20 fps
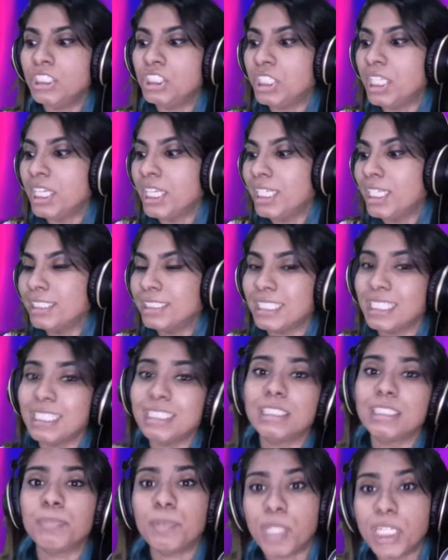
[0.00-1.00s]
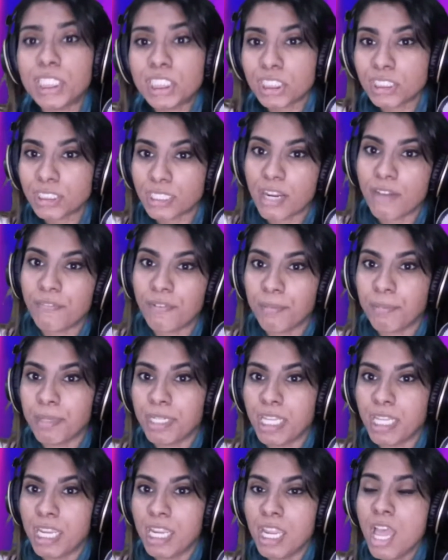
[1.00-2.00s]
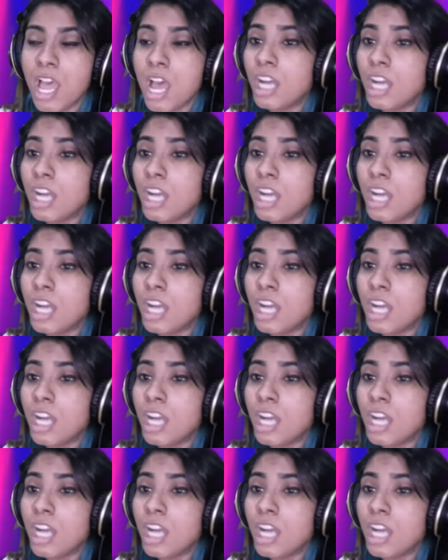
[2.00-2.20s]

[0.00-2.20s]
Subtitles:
She is an inspiration to everybody.